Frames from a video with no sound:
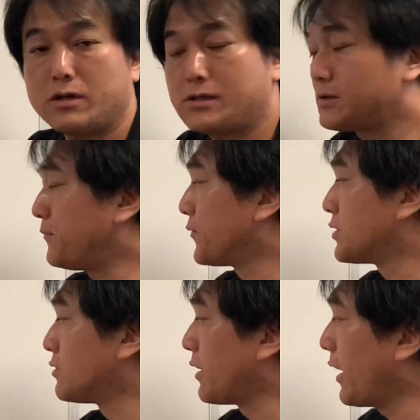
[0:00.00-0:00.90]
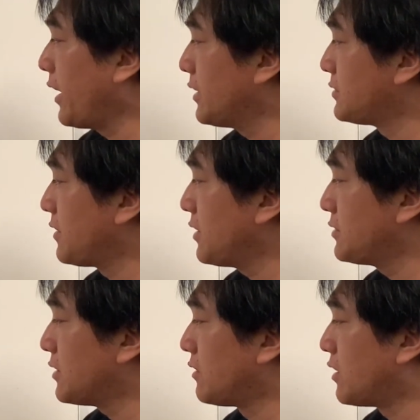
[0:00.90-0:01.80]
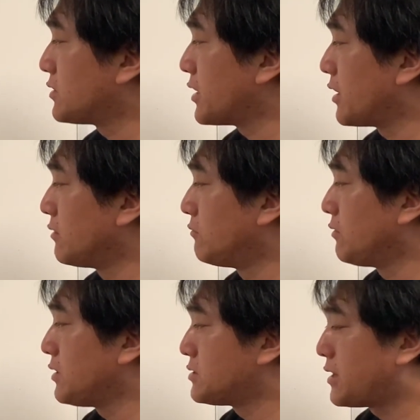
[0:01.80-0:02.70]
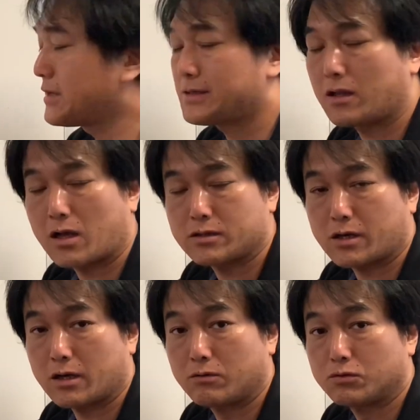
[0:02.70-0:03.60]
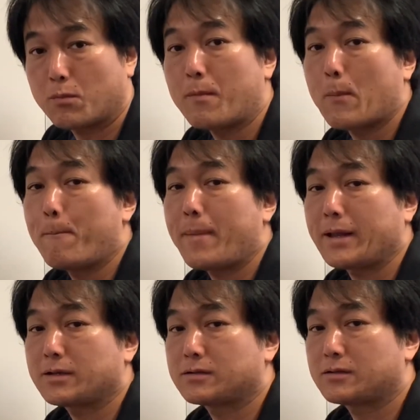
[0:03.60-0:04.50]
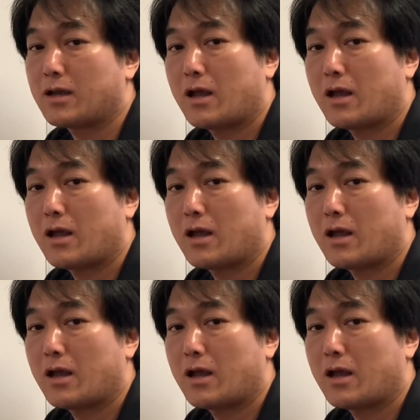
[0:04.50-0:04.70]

is. So is this a larger angle? Is this a larger angle? So what makes